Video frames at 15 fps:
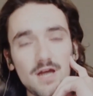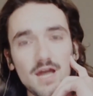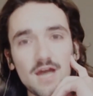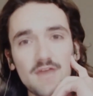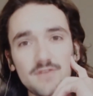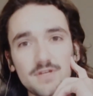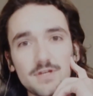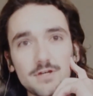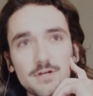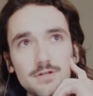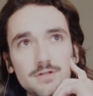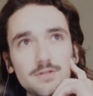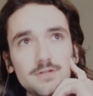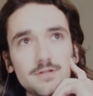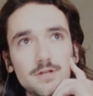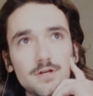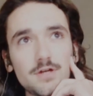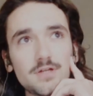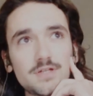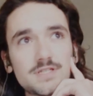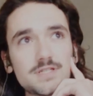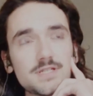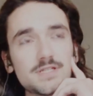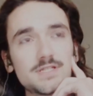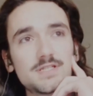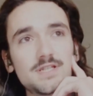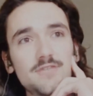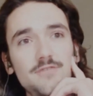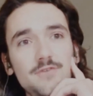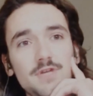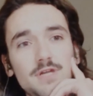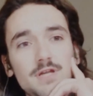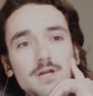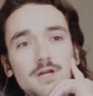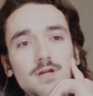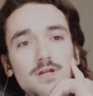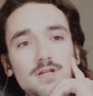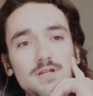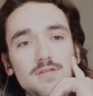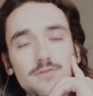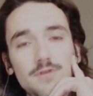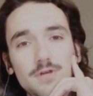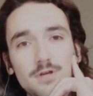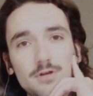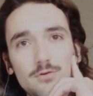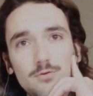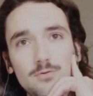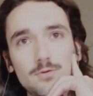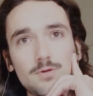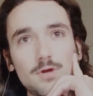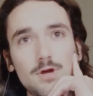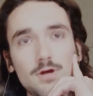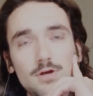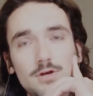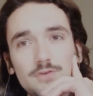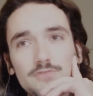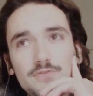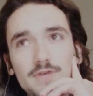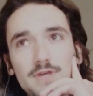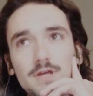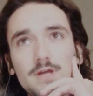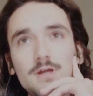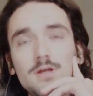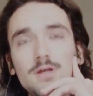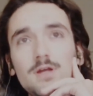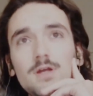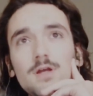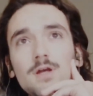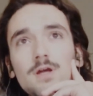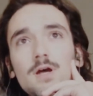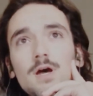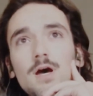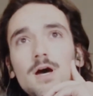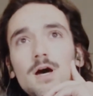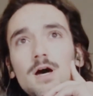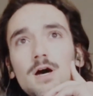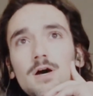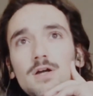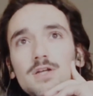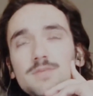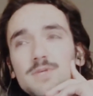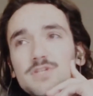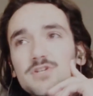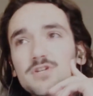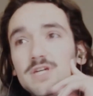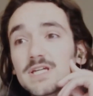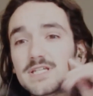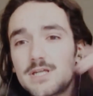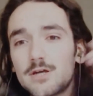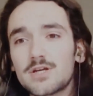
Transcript: You know, it's definitely a good thing, especially in the architectural world.